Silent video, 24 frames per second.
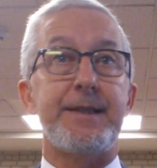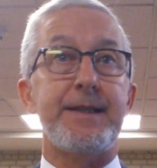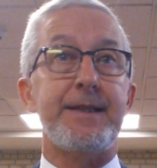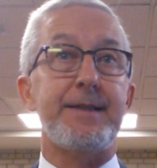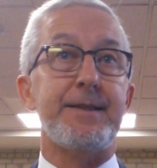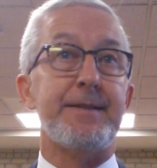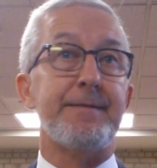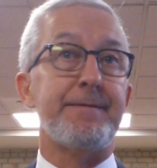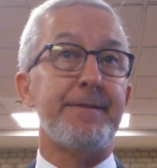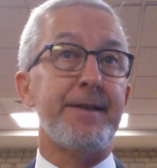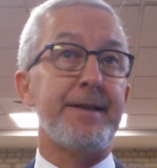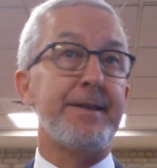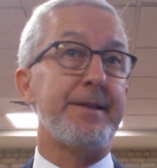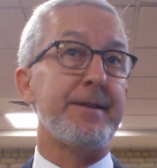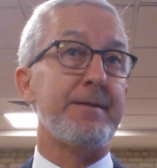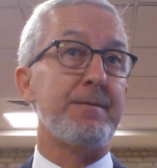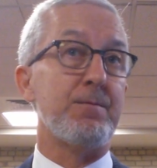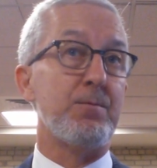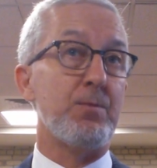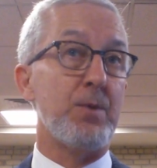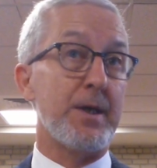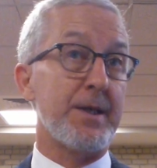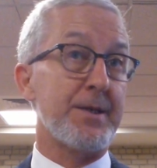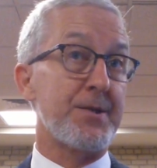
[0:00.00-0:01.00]
the
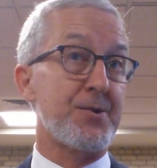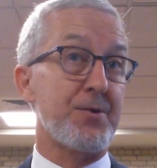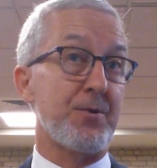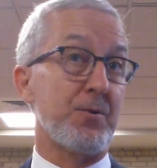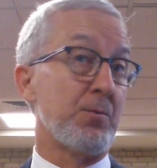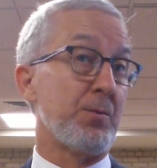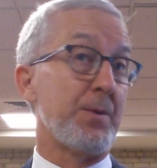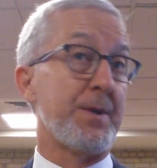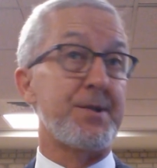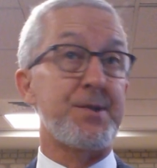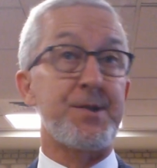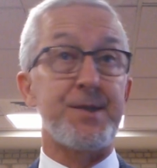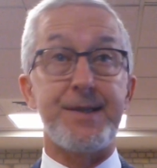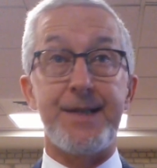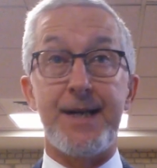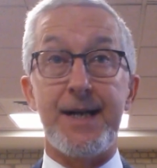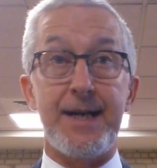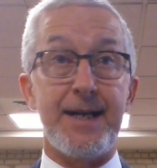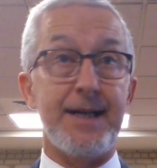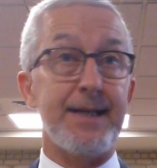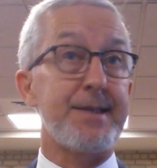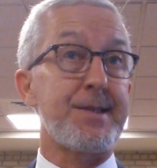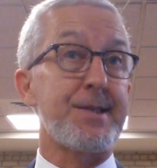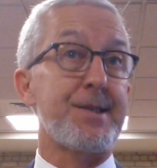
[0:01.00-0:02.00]
defendant was or was
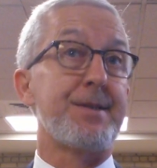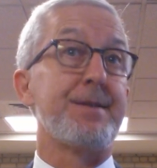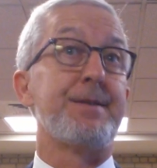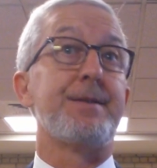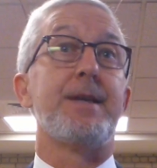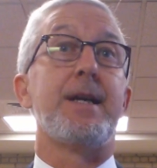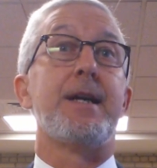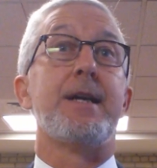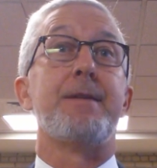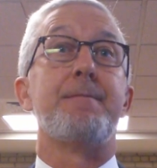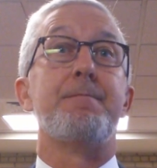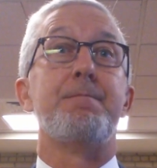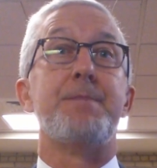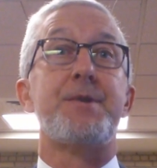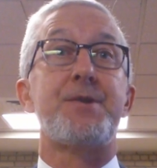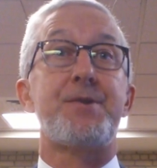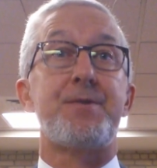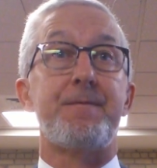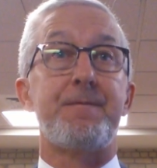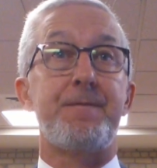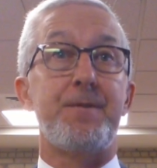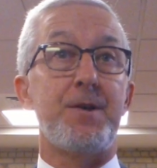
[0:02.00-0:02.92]
not Mr.